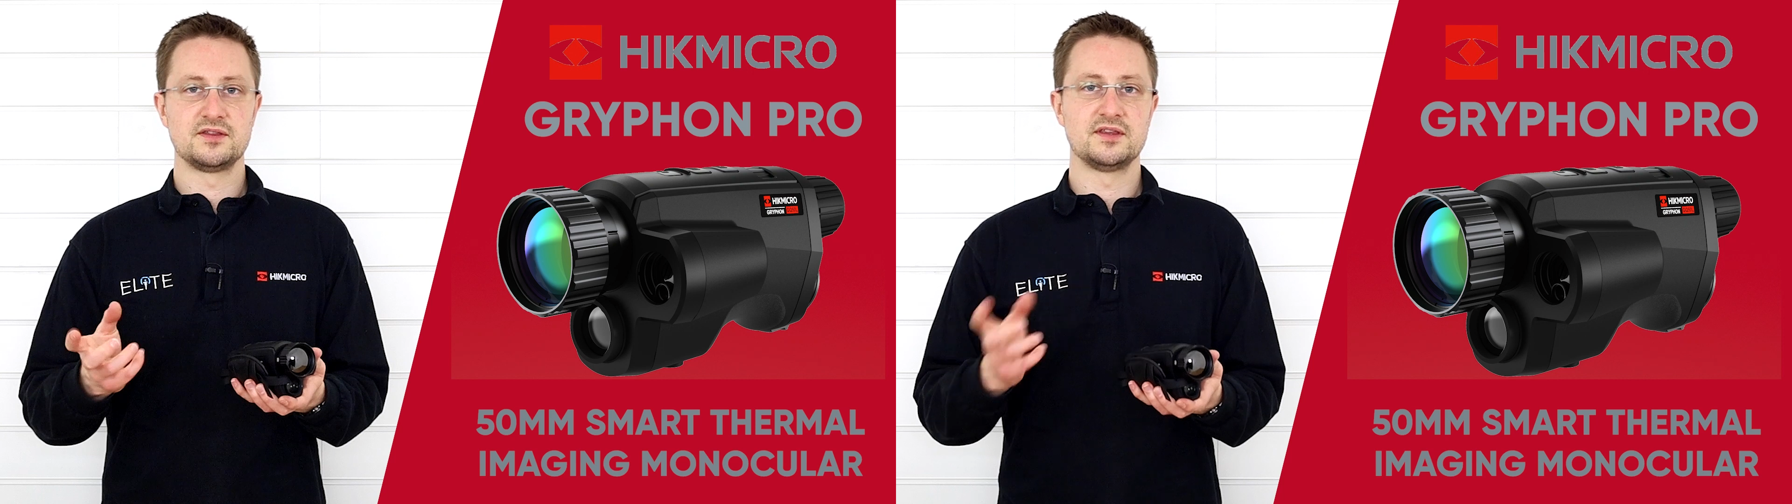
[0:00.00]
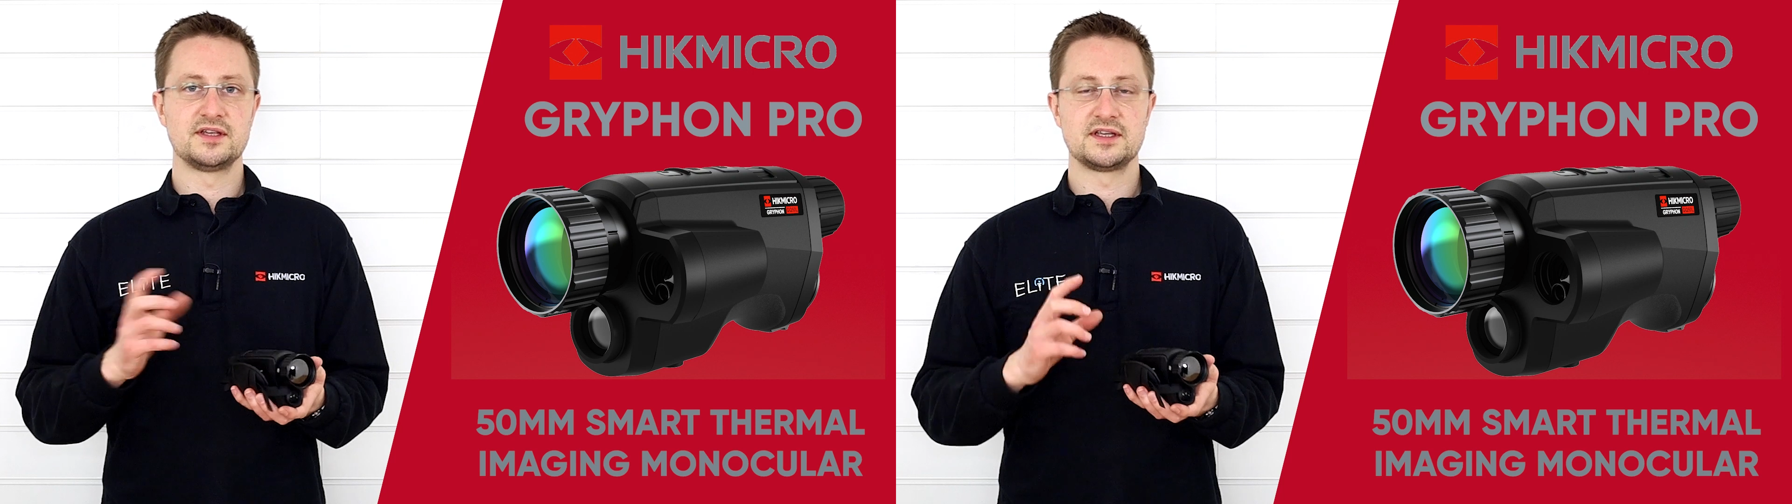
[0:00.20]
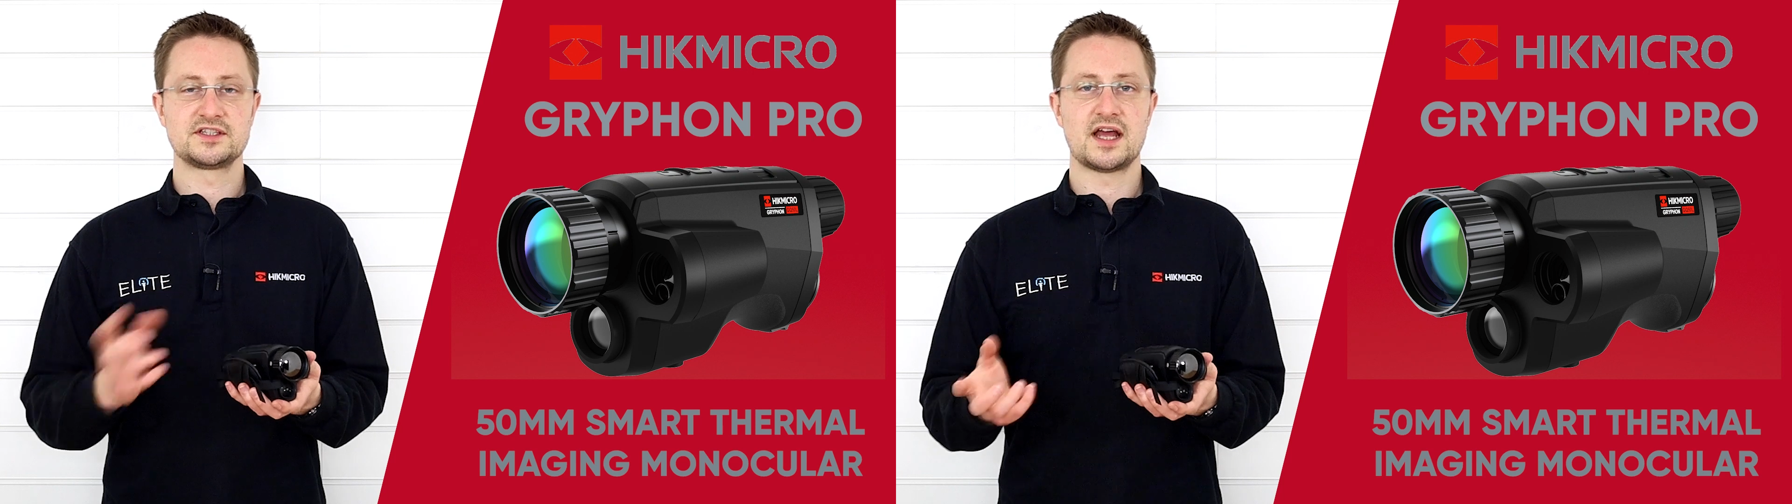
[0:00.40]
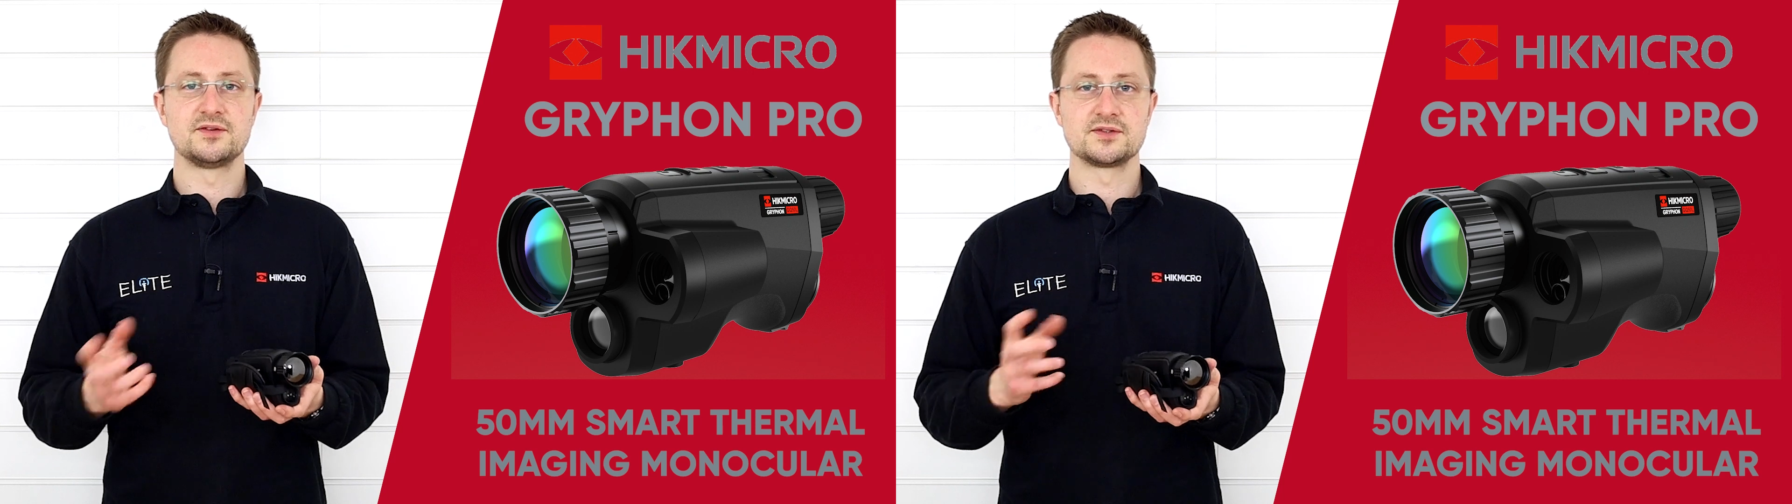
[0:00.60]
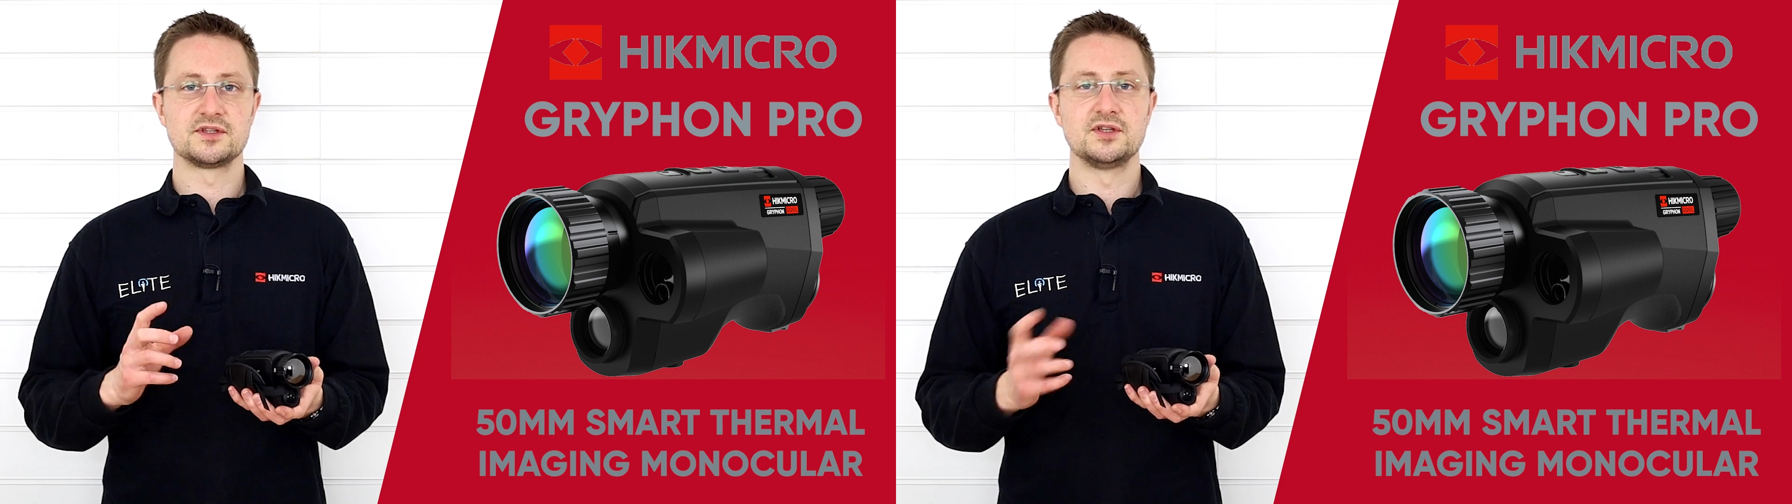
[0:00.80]
the
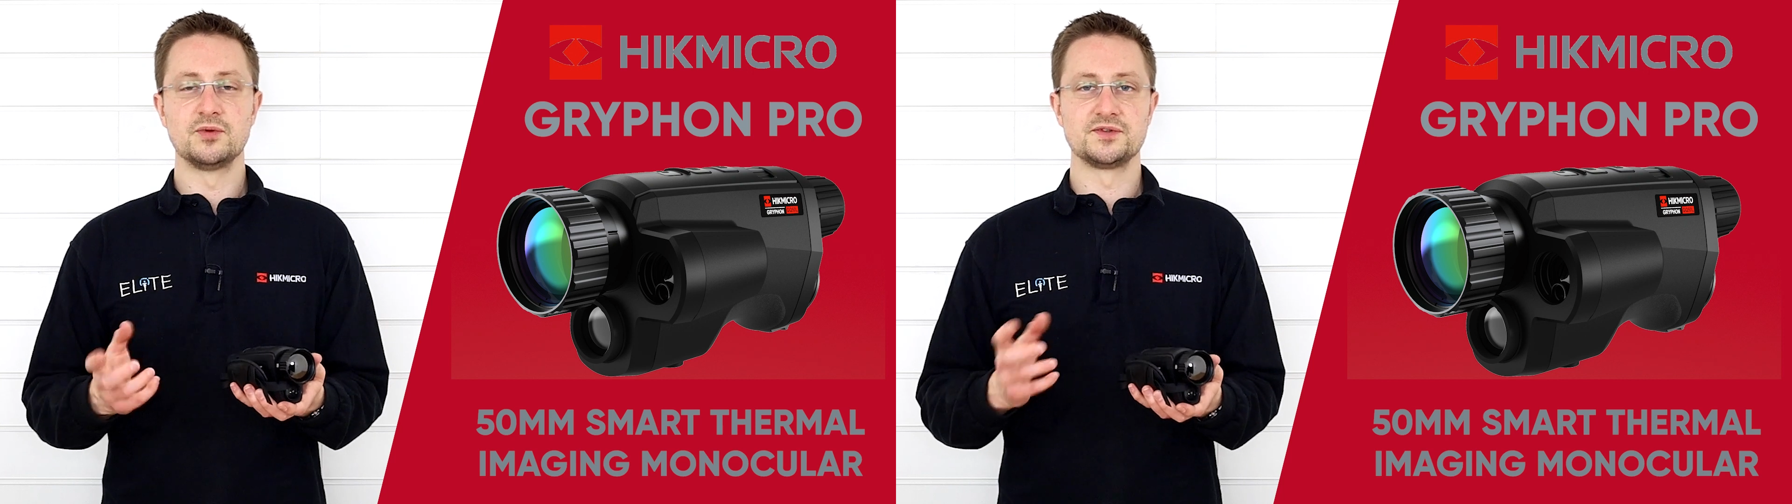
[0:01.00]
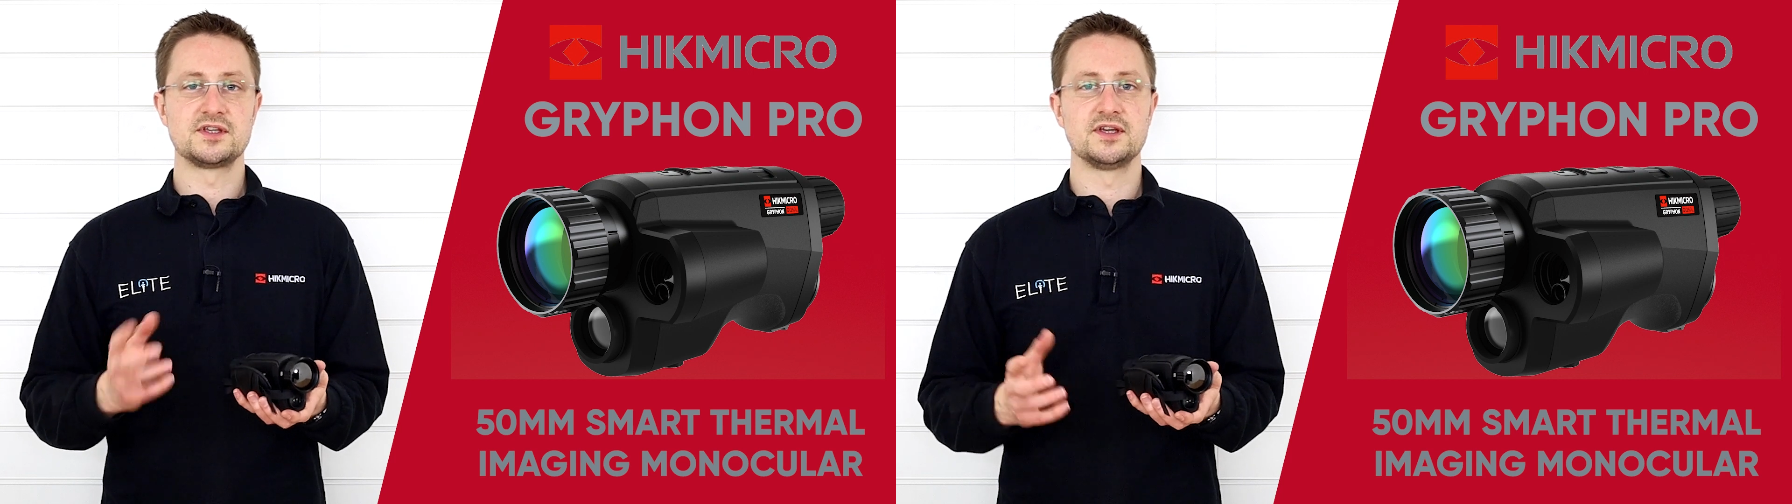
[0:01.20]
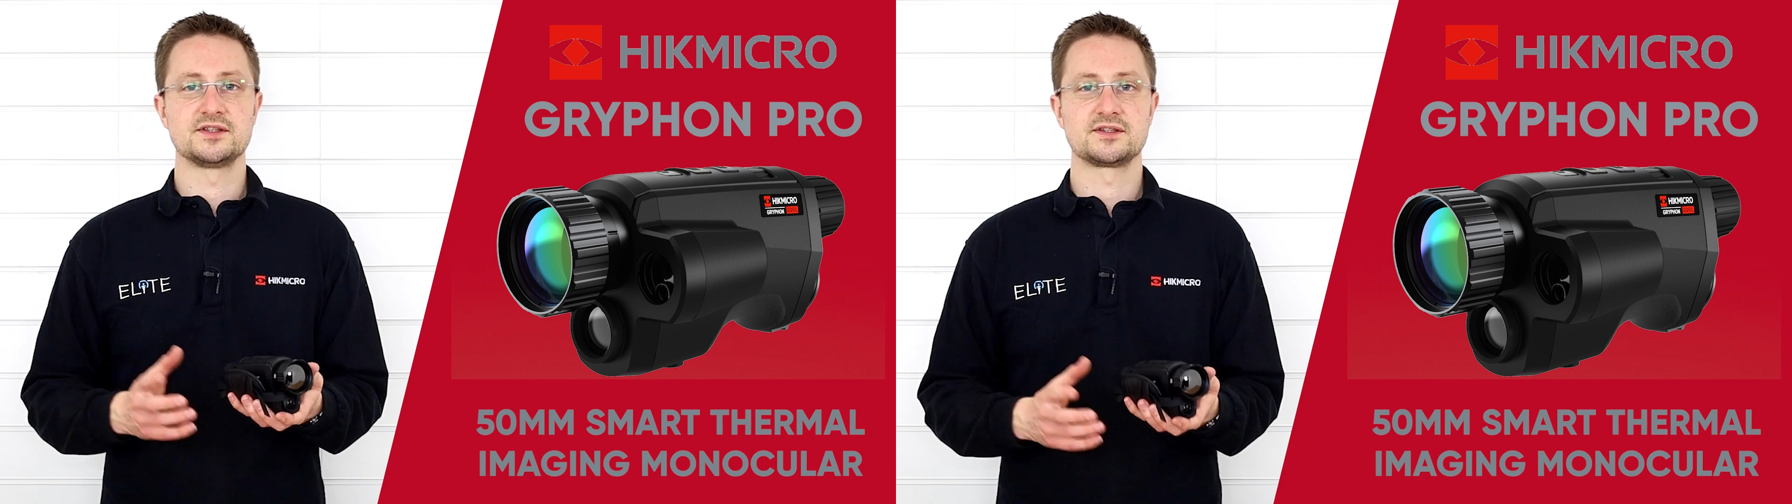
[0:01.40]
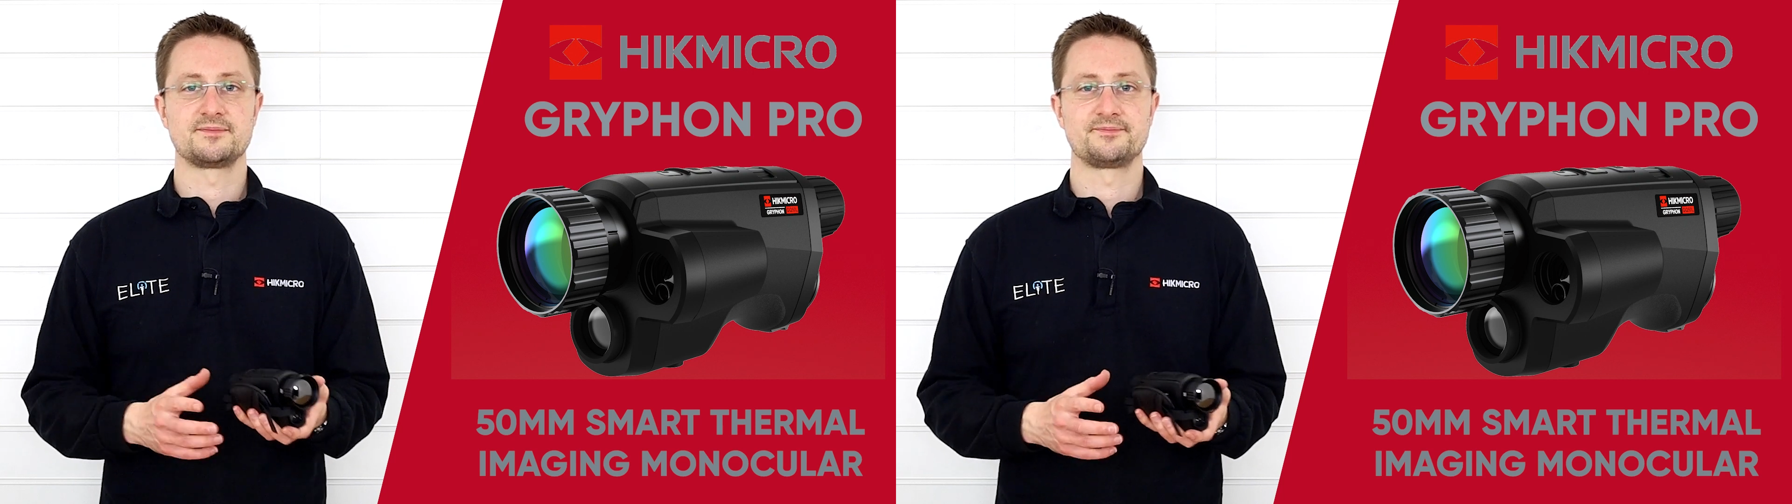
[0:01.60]
channels that you want to use.